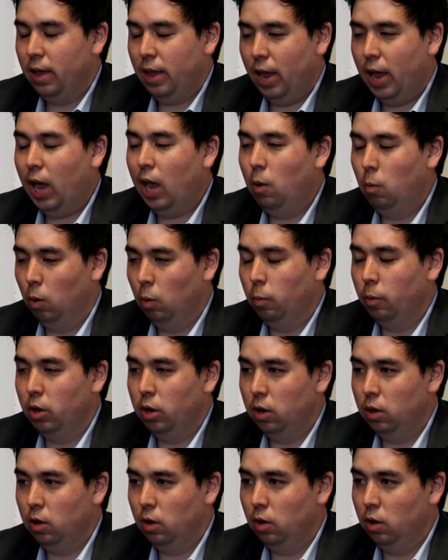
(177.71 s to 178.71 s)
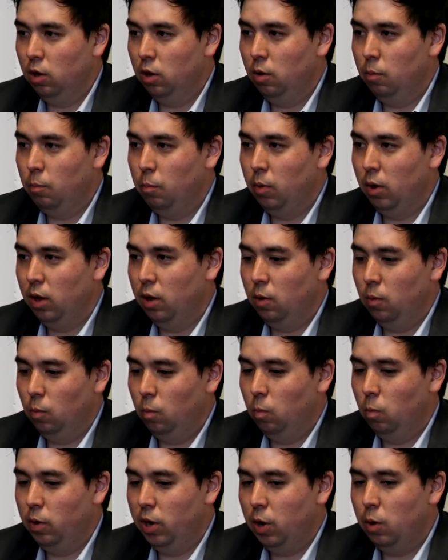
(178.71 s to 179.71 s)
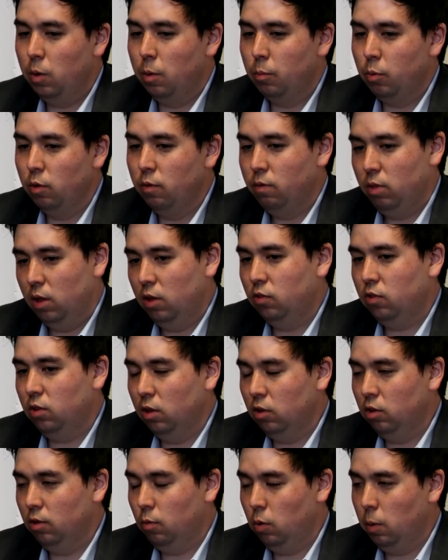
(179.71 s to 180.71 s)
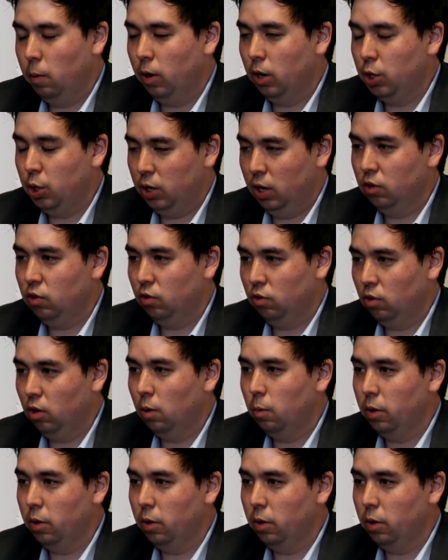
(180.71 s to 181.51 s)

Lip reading: hey, we're really good, but we need to improve these things if we want a chance to start